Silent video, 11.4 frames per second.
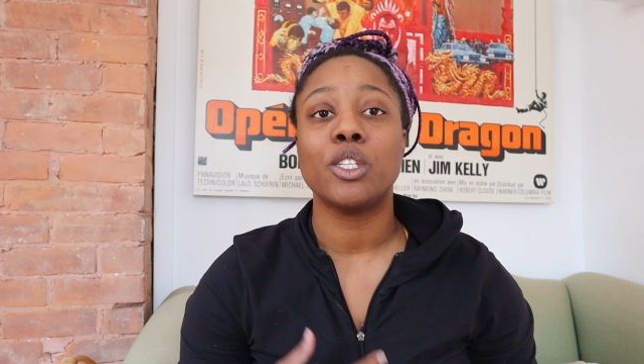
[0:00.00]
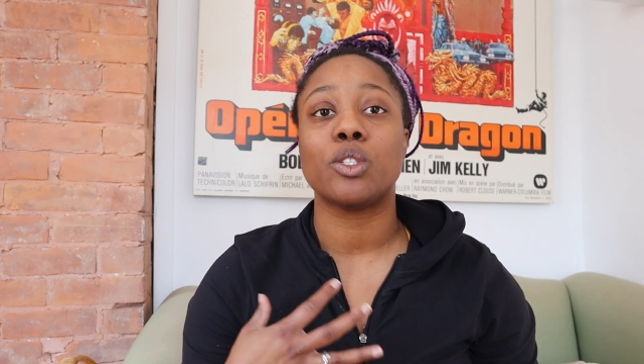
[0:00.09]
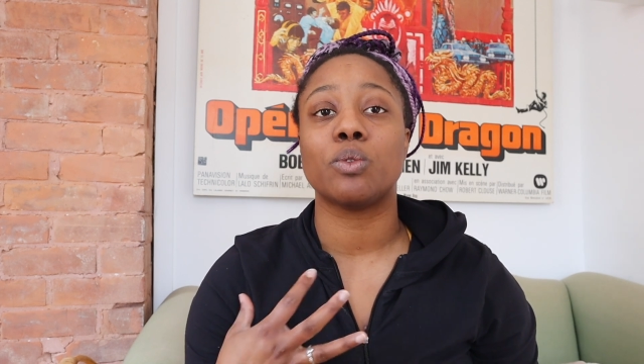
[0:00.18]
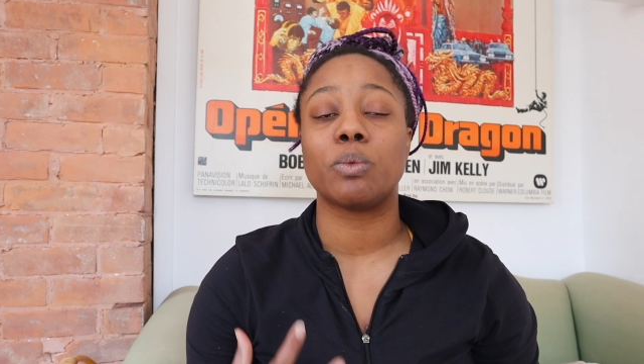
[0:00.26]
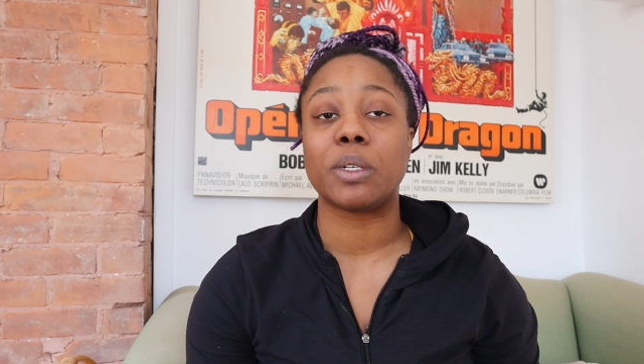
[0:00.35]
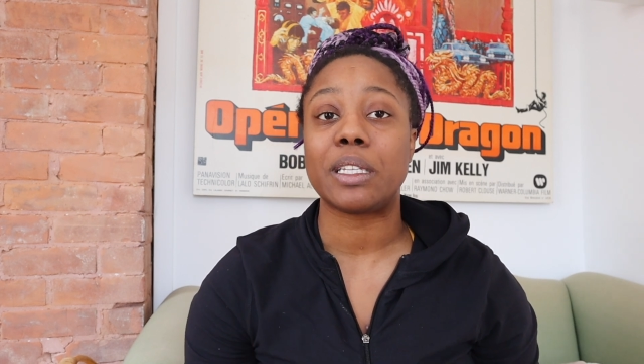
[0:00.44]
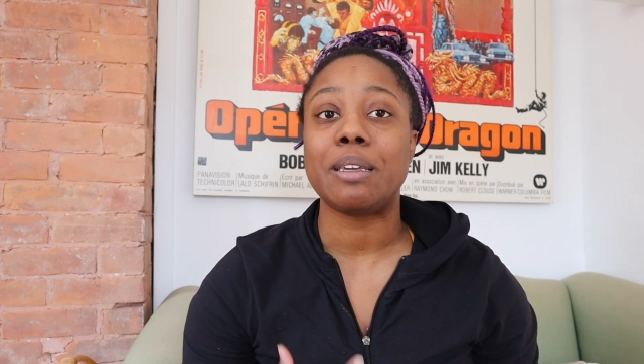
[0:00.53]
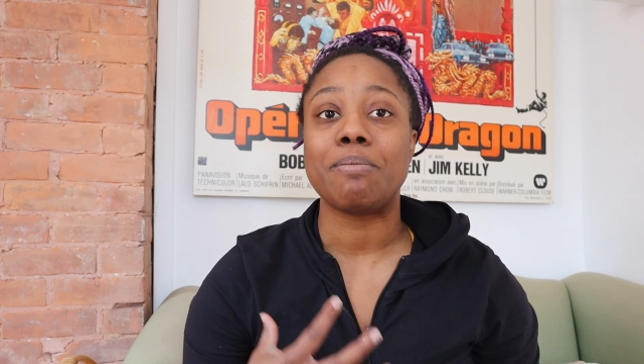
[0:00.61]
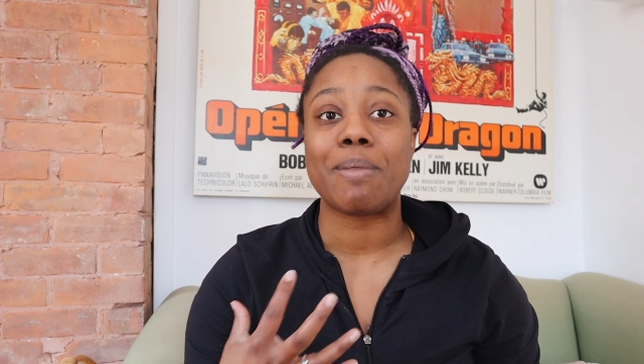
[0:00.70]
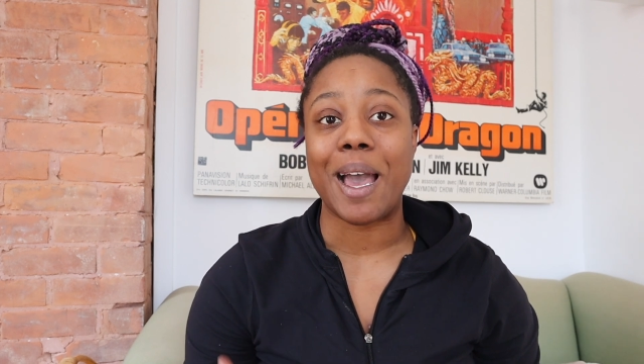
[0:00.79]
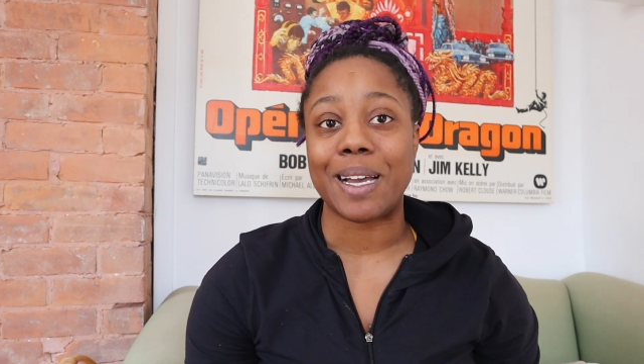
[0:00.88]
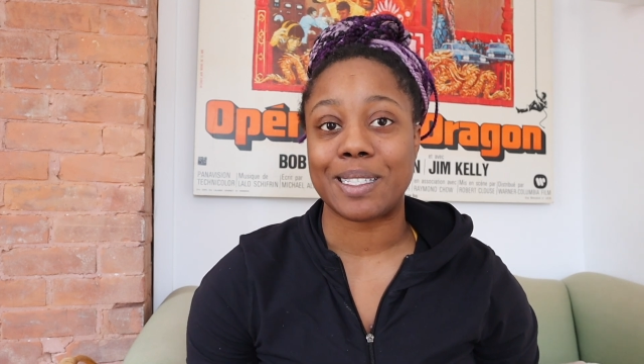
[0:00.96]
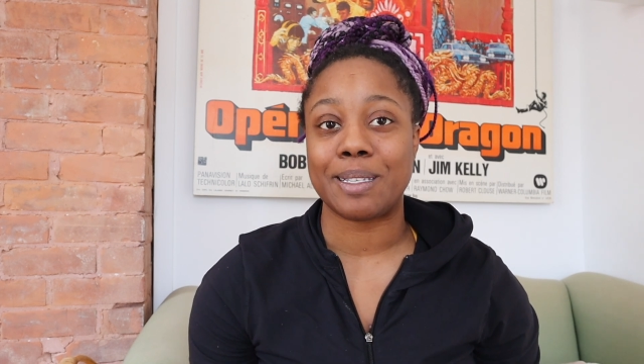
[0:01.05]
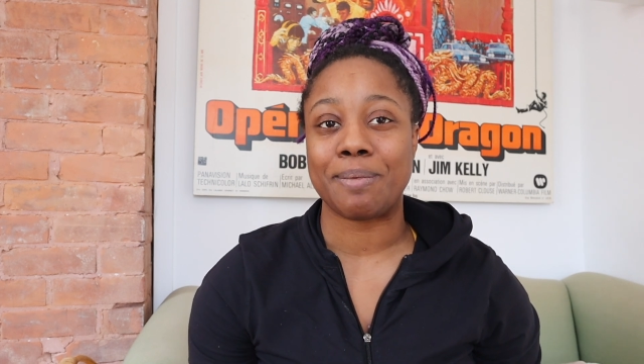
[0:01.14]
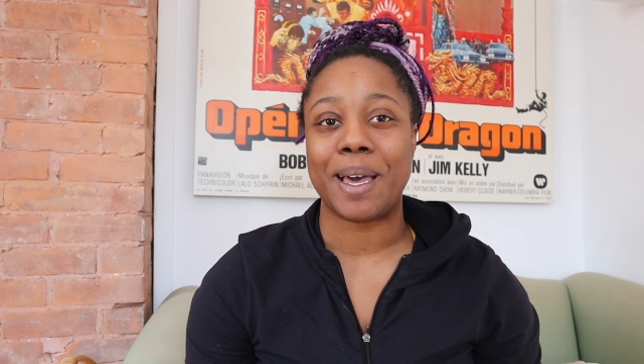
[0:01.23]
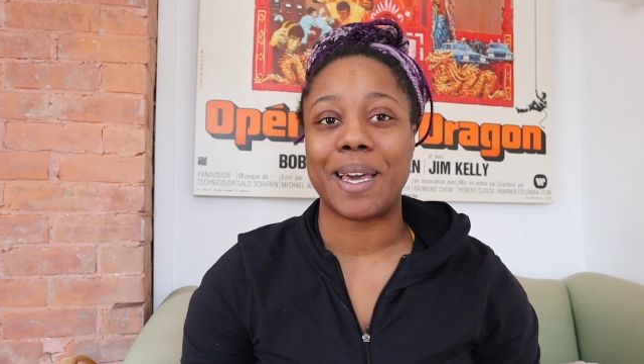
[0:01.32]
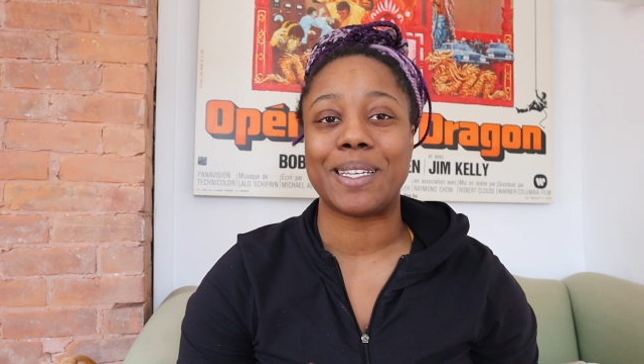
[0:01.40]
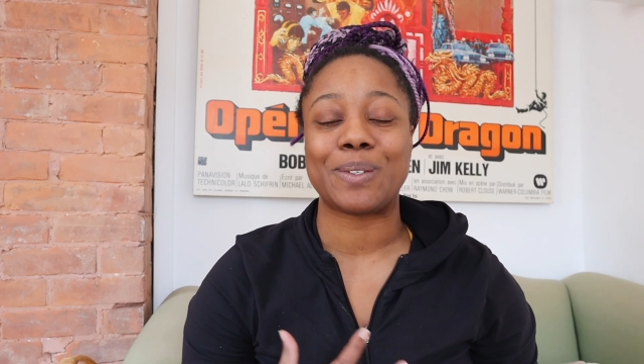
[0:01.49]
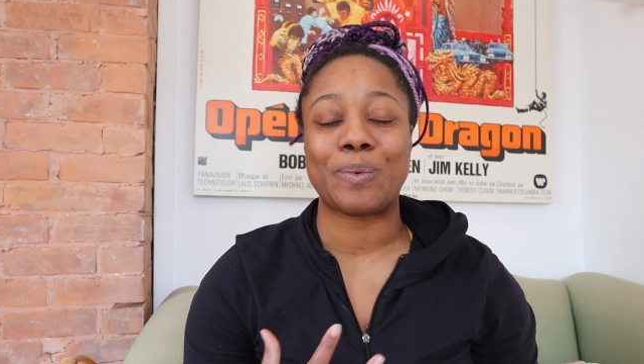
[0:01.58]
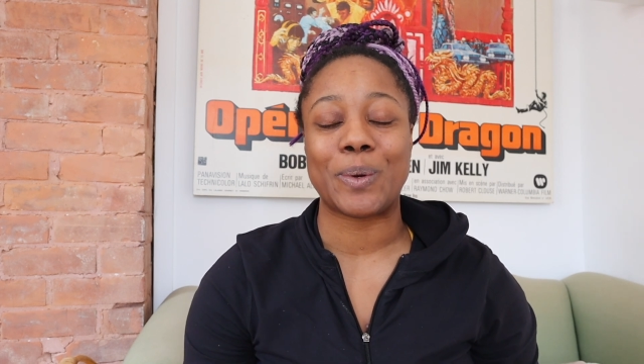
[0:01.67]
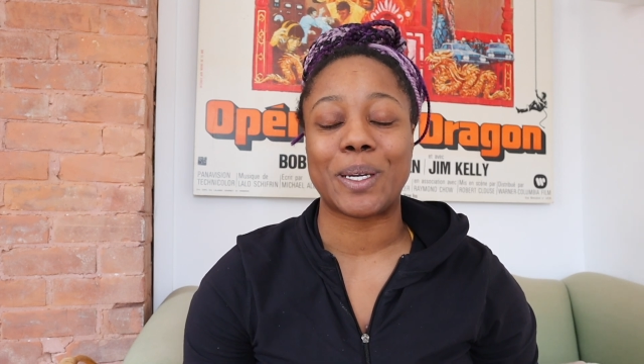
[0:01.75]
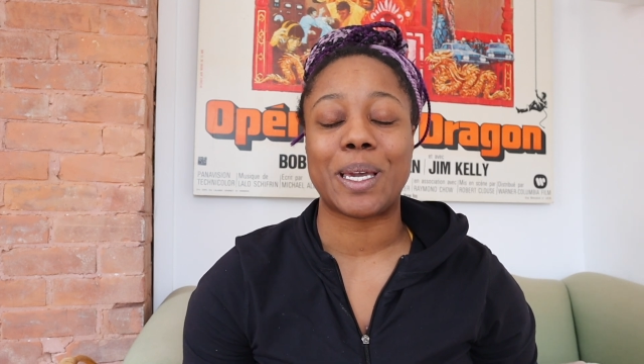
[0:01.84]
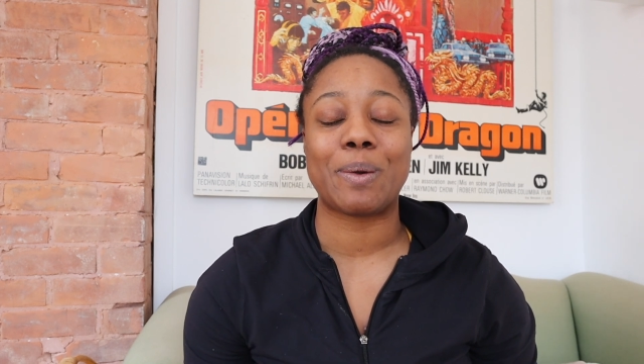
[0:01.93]
to really maximize
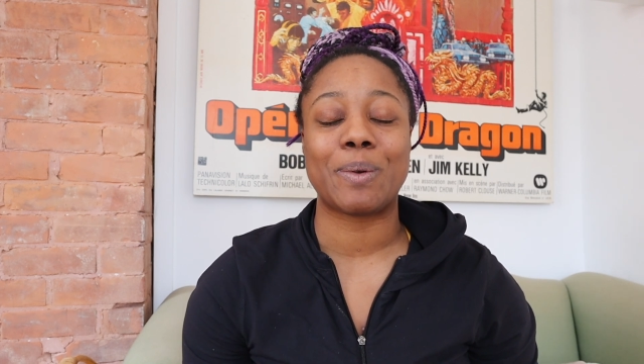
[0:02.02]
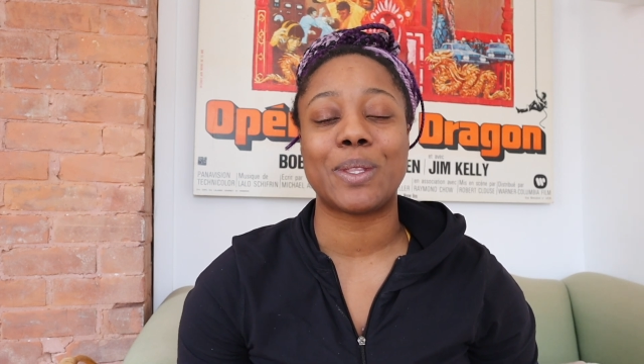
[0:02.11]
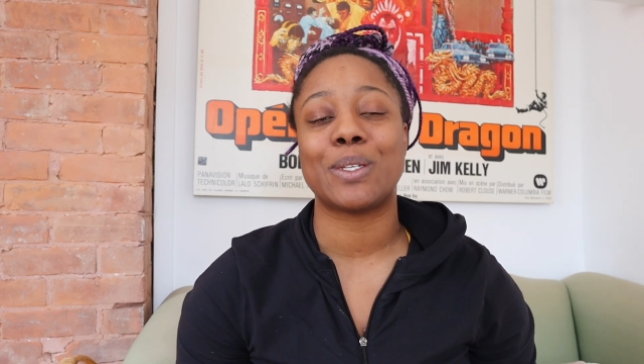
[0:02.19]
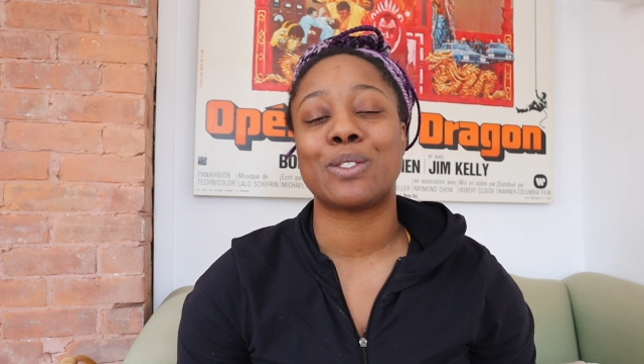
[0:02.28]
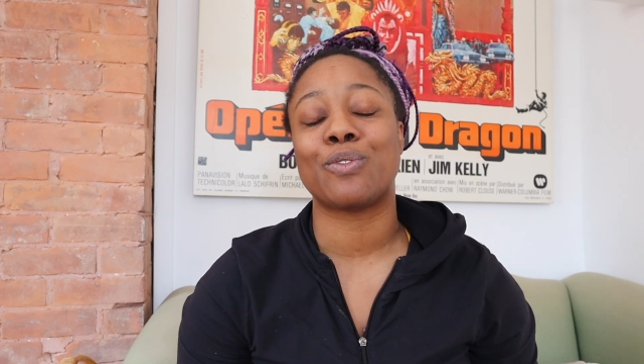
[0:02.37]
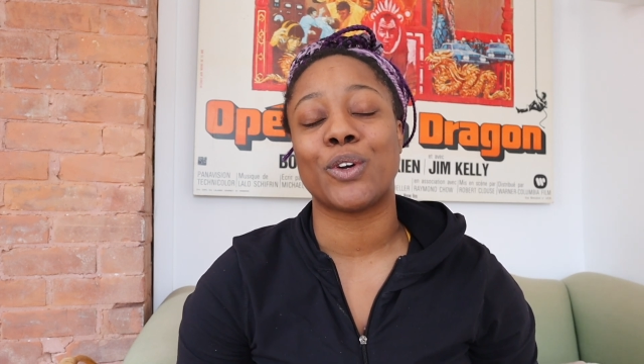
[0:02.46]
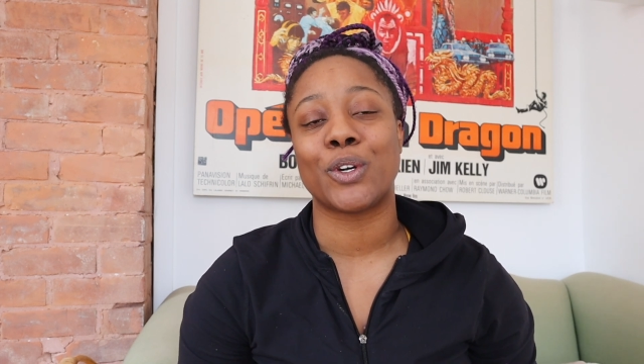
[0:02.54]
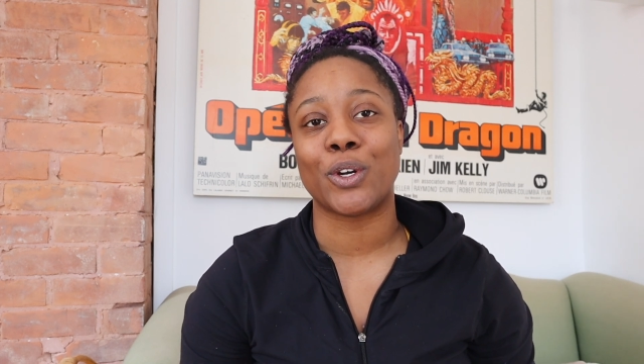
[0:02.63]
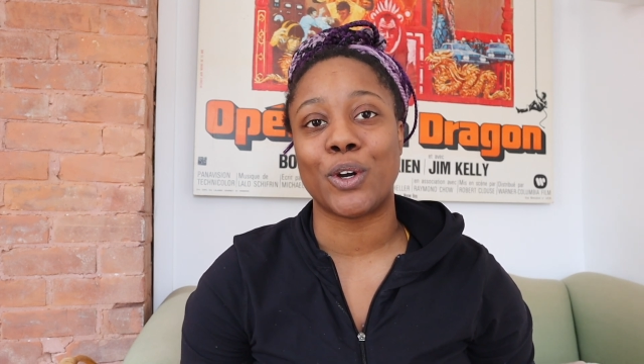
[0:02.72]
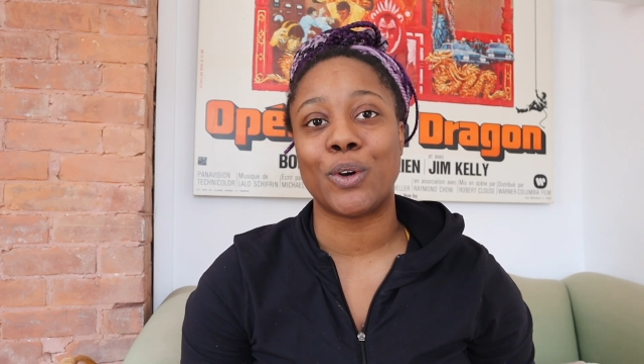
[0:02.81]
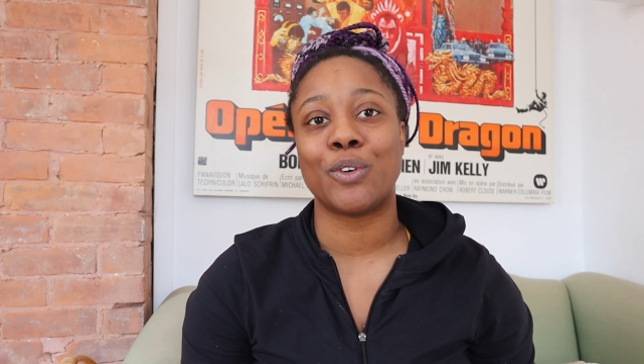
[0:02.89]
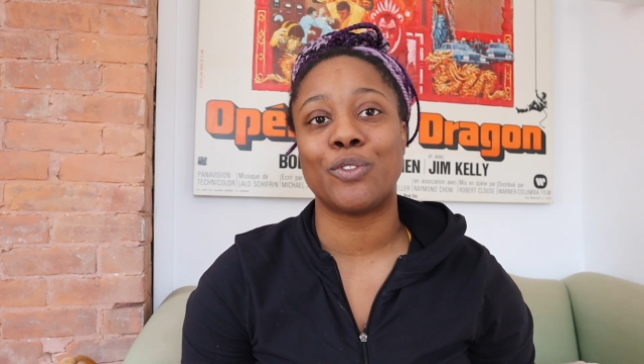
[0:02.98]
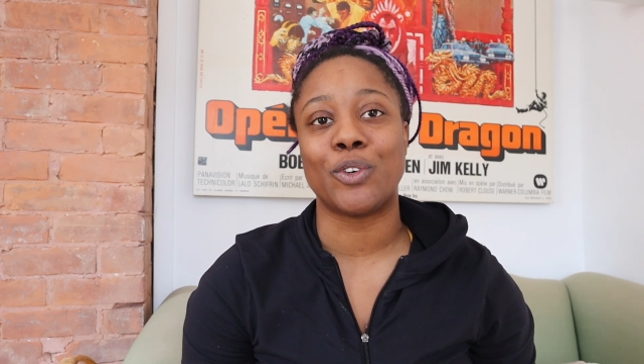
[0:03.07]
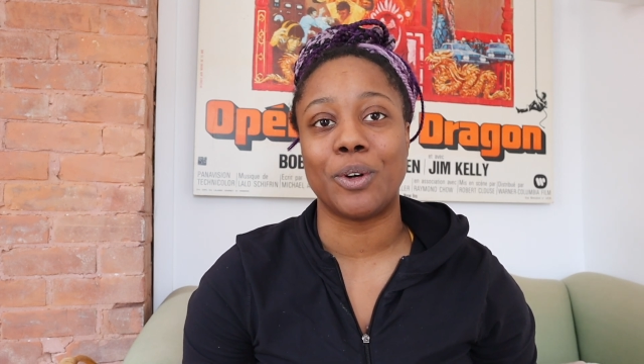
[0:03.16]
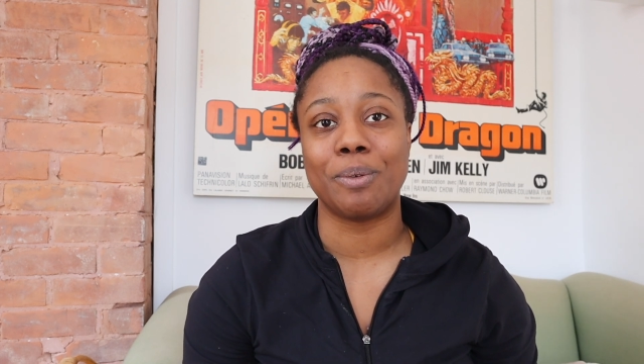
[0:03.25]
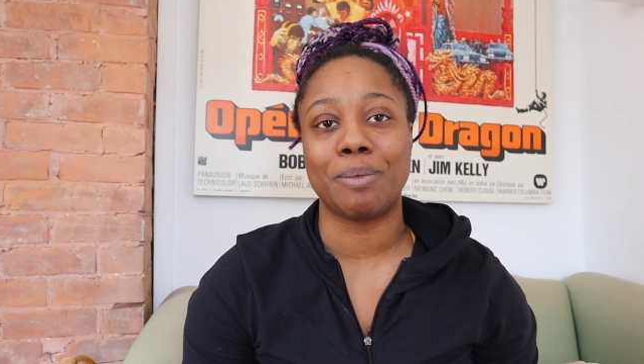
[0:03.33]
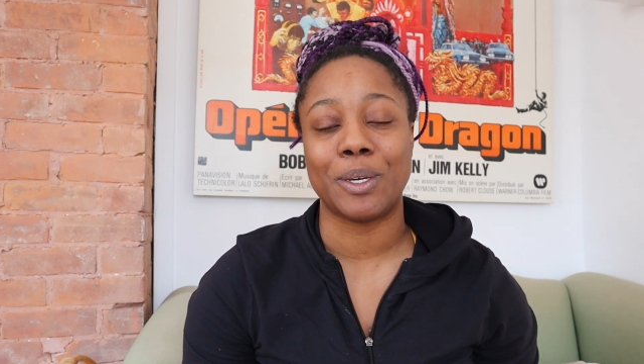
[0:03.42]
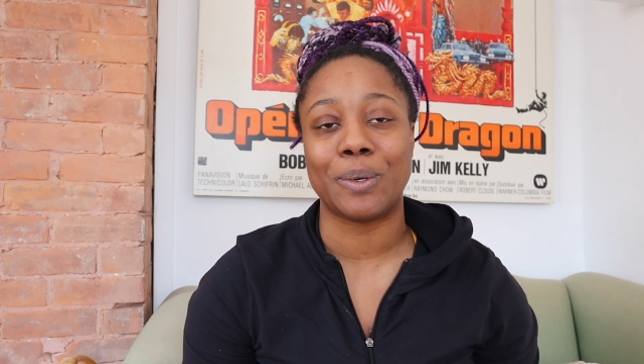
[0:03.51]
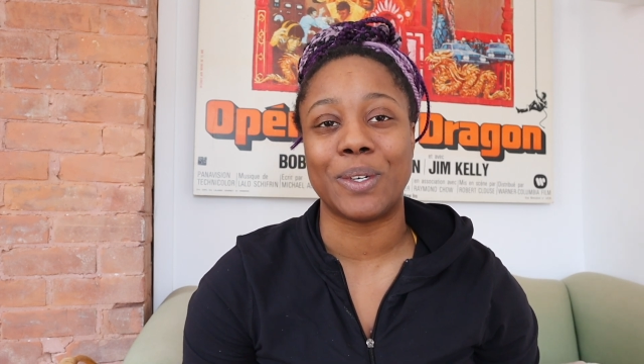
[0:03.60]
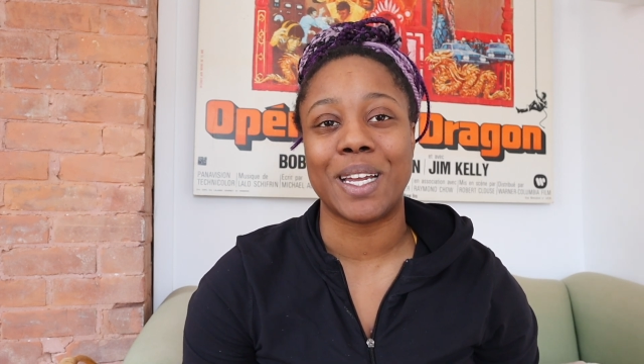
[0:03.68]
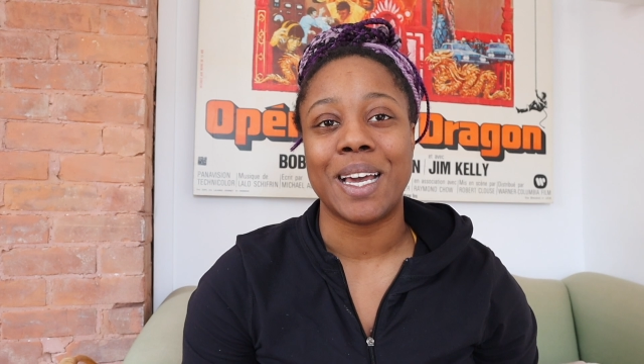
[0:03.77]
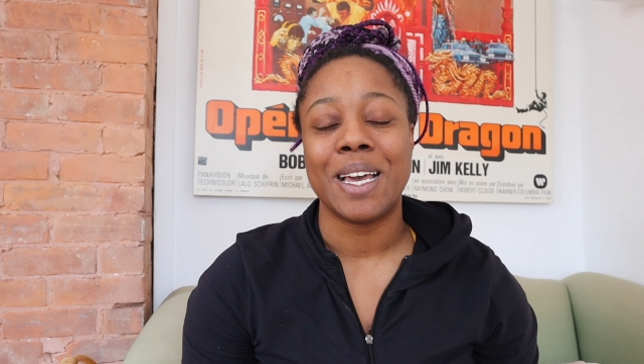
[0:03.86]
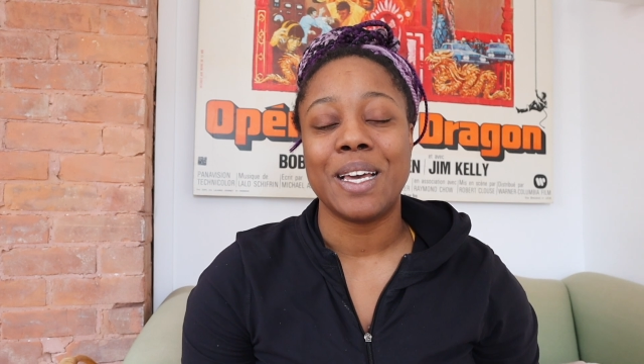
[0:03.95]
working with this Virgo full moon.